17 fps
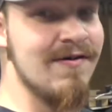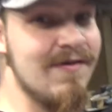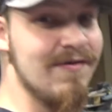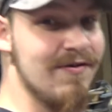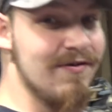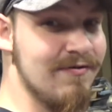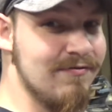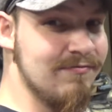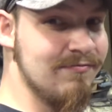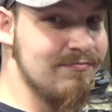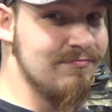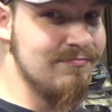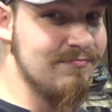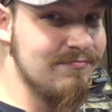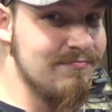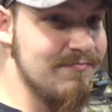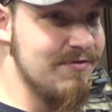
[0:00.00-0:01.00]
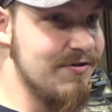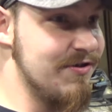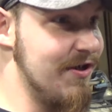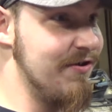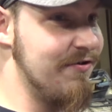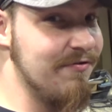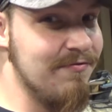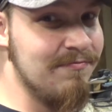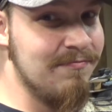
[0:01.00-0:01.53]
So,
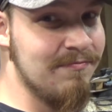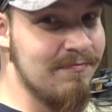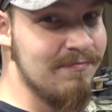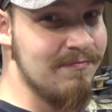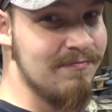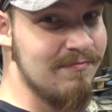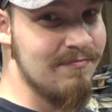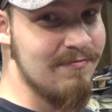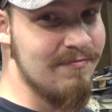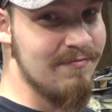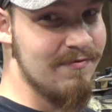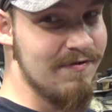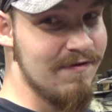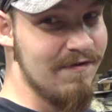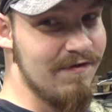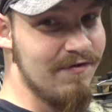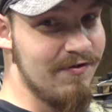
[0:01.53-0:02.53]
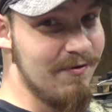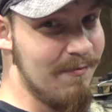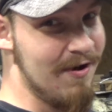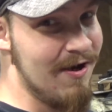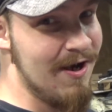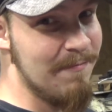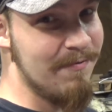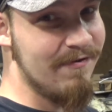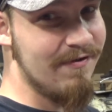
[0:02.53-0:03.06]
stay tuned. See
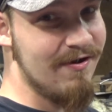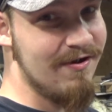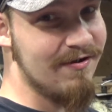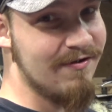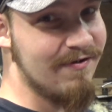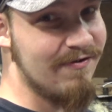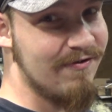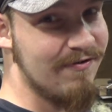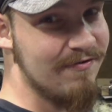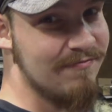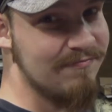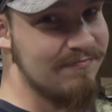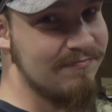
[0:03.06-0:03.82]
what happens next.